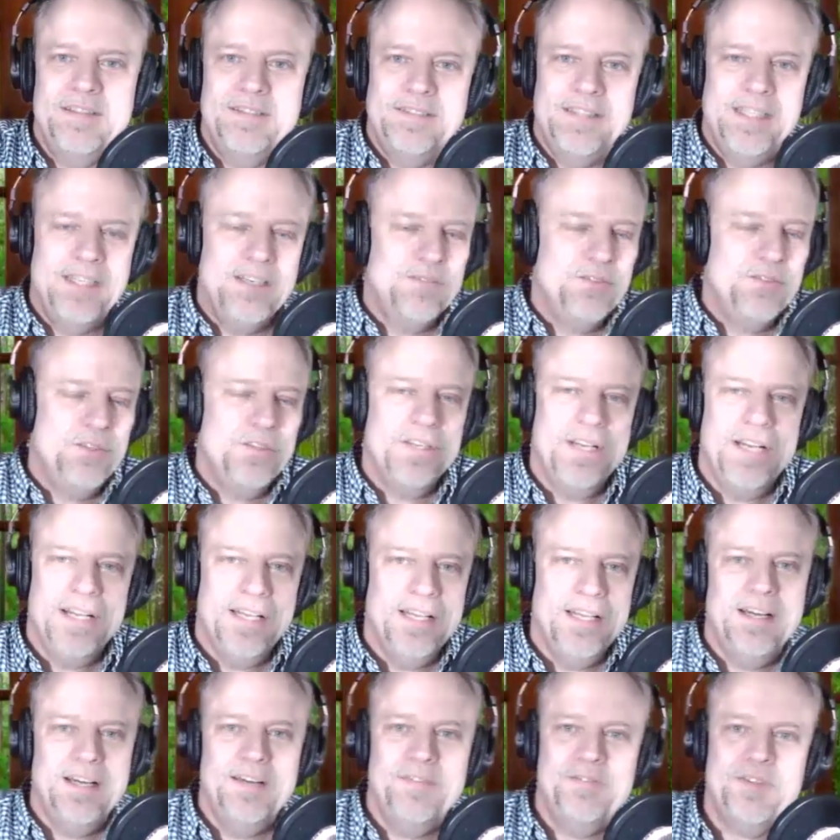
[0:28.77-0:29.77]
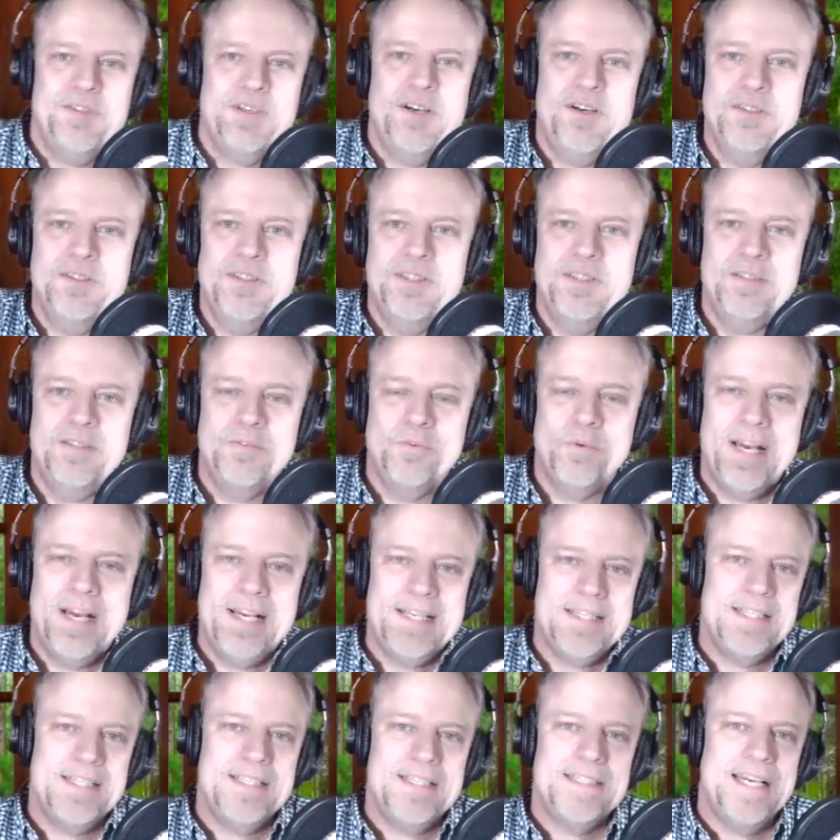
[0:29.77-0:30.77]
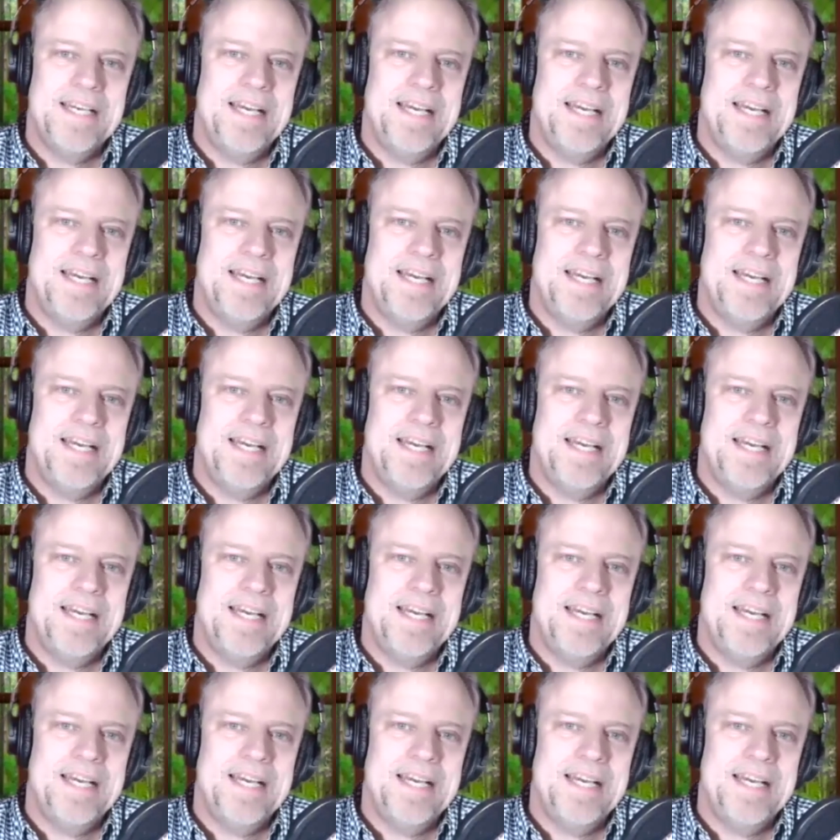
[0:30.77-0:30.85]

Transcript: interview that I love called the Rising